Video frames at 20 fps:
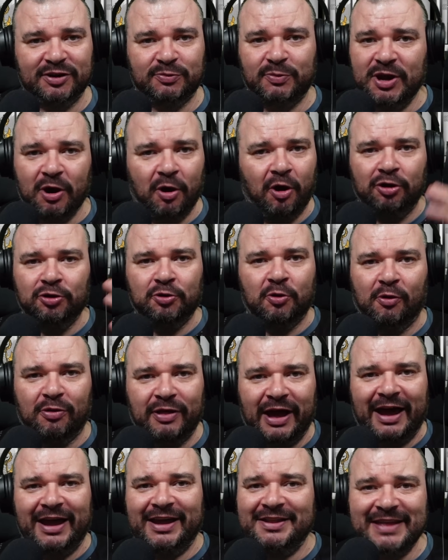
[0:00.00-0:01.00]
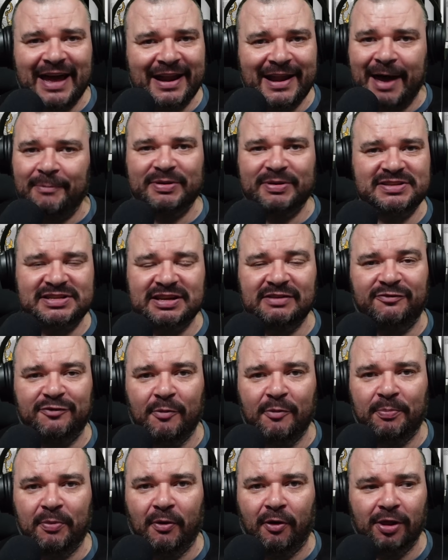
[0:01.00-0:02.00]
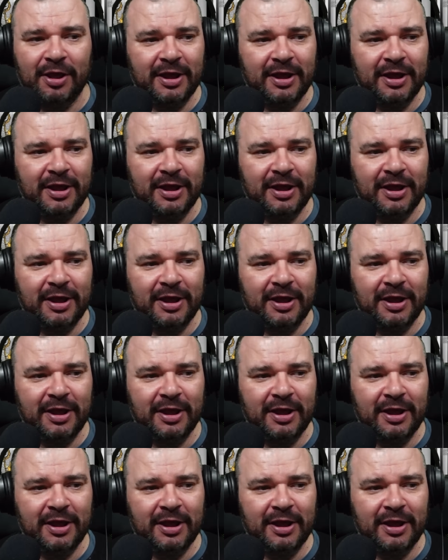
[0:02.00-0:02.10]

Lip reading: We all know that, and that happens in football.